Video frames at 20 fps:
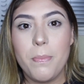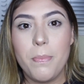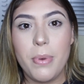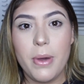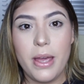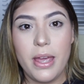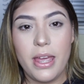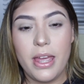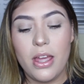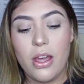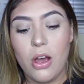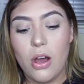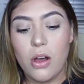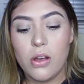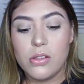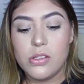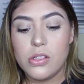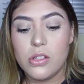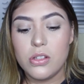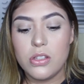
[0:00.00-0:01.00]
But it
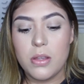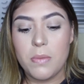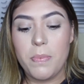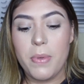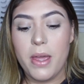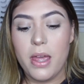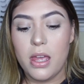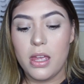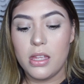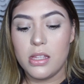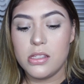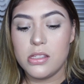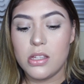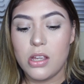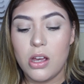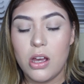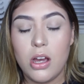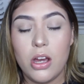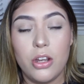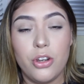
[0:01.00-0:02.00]
also depends
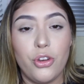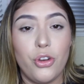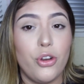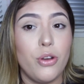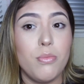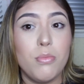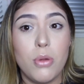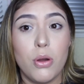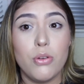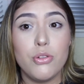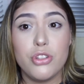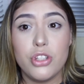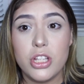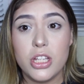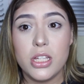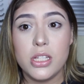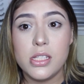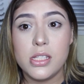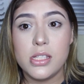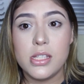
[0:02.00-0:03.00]
on your
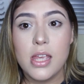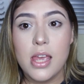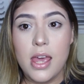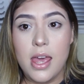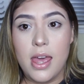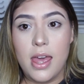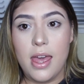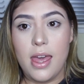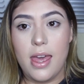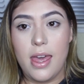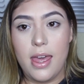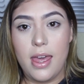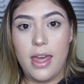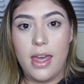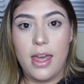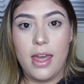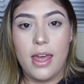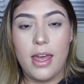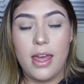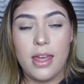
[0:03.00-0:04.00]
emotions
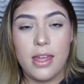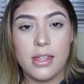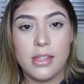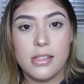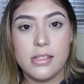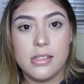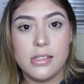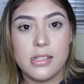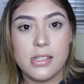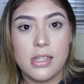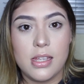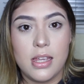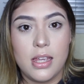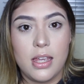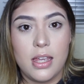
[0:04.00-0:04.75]
and